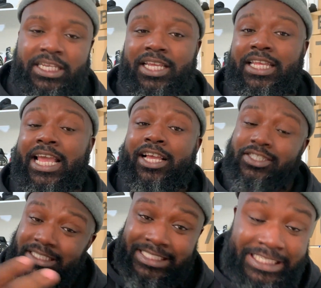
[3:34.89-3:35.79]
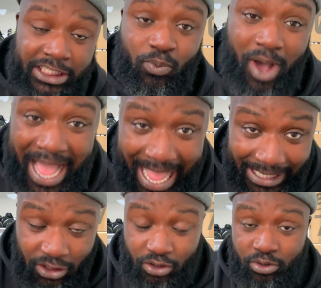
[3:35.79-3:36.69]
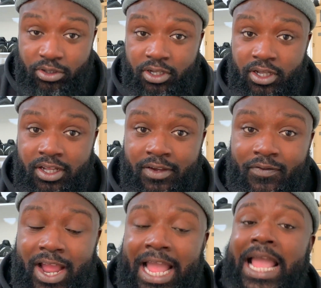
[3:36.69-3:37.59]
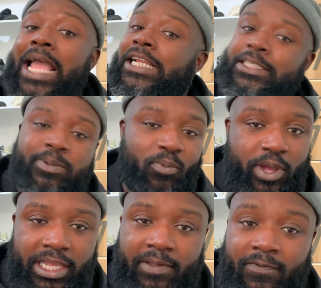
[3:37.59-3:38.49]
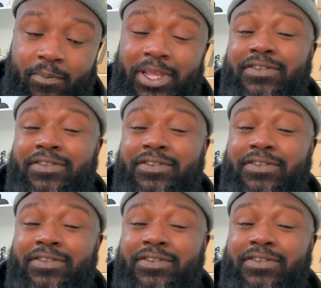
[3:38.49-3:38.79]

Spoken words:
yeah, because this is what I do, right, and it's been working for me.